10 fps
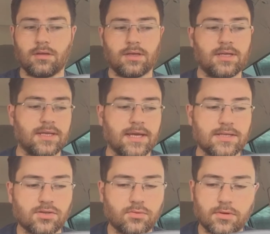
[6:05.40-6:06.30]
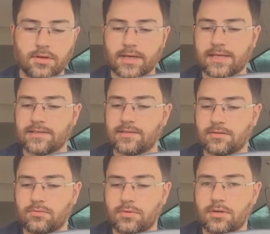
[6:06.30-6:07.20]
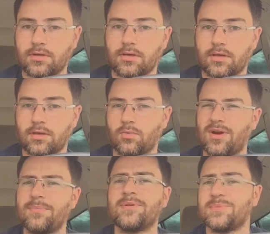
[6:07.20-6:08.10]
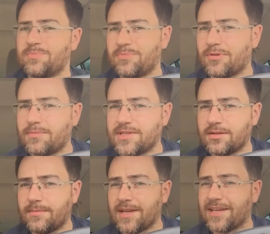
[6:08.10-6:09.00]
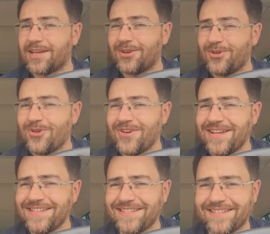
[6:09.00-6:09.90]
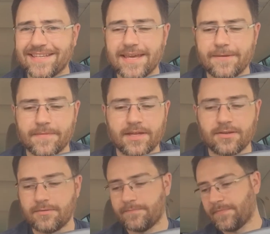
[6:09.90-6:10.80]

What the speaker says: Indicators all work, hazards all work, wipers noise. Yeah, they do.